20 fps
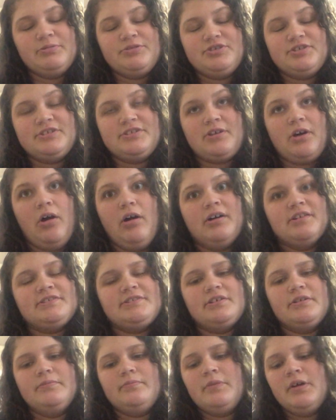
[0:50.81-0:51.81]
which is
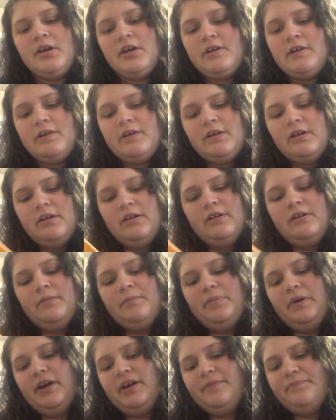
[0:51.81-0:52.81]
awesome,
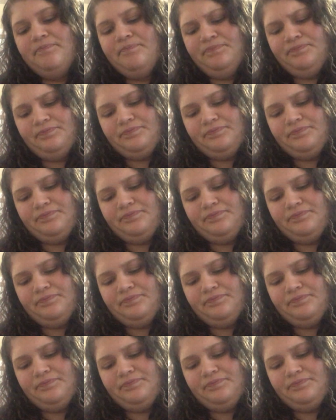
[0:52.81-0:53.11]
but